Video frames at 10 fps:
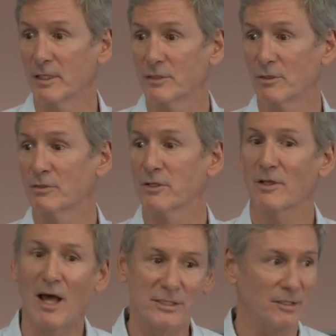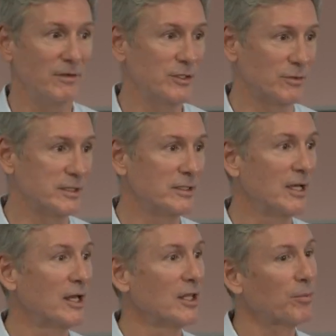So there's lots of interest.
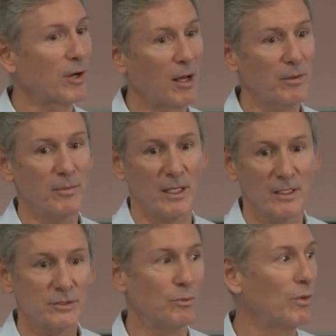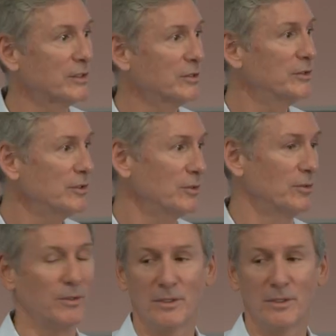The problem is what to do.